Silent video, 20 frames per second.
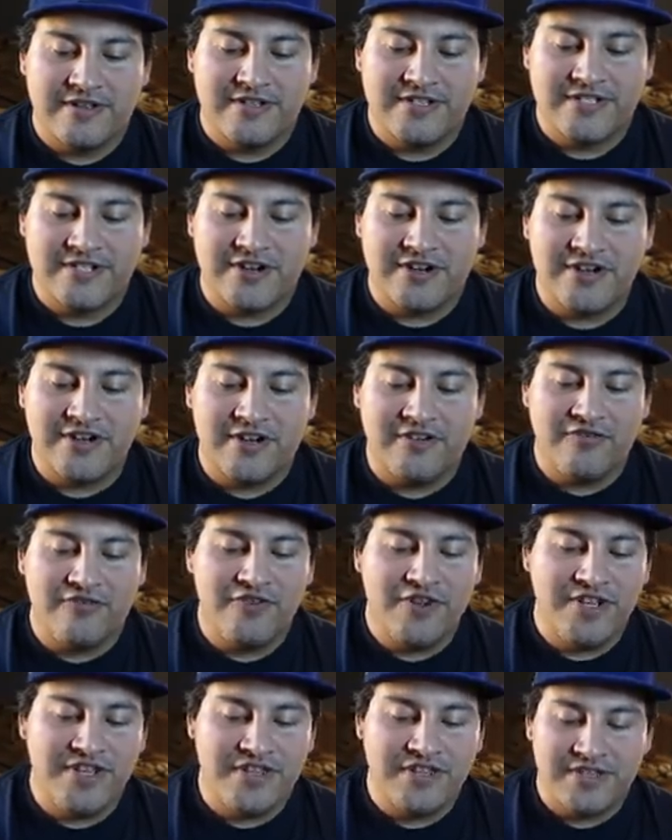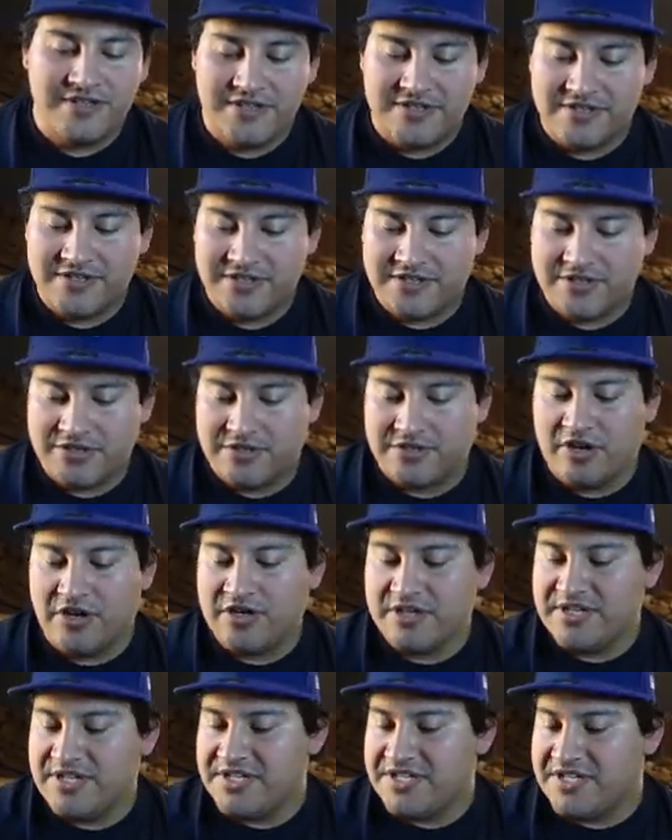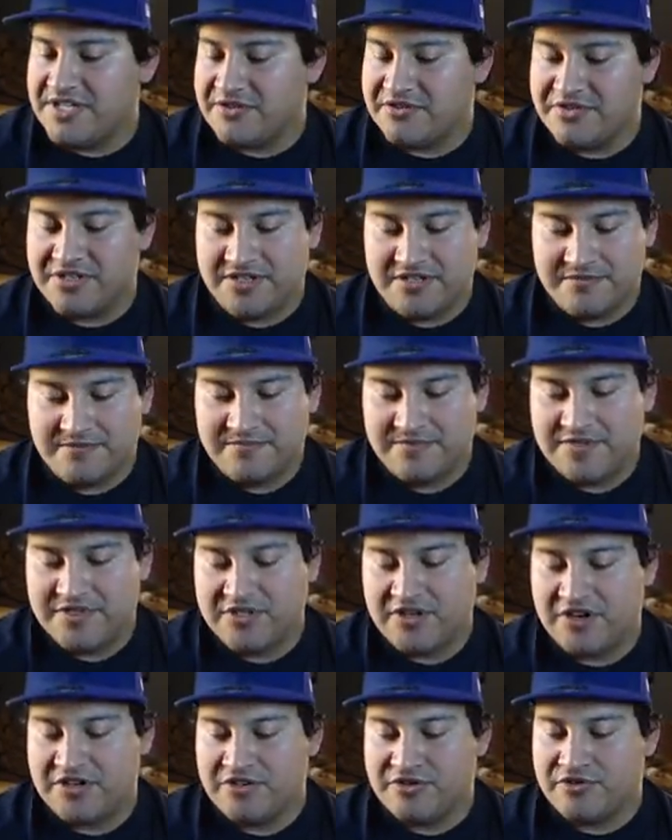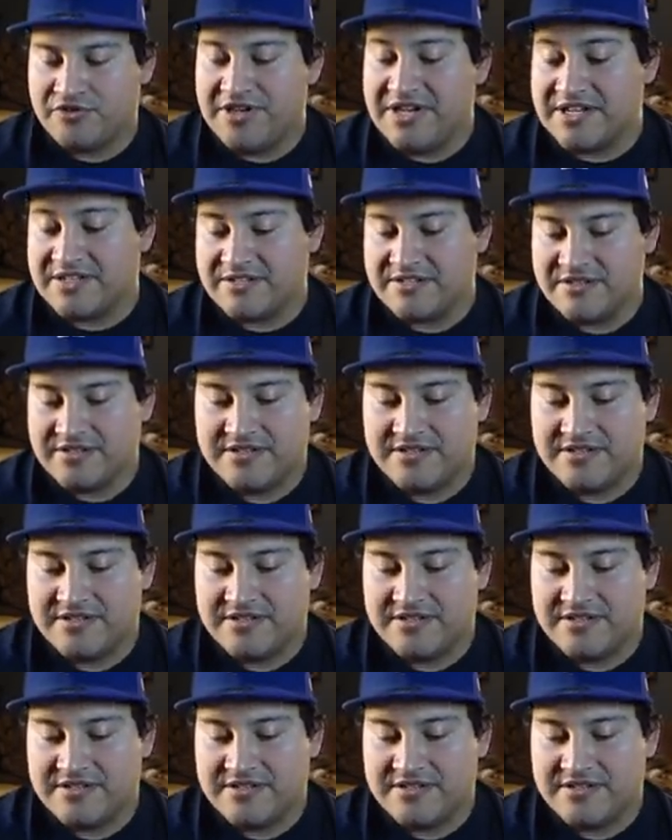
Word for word: Starting off with Darkness Energy, Dartrix,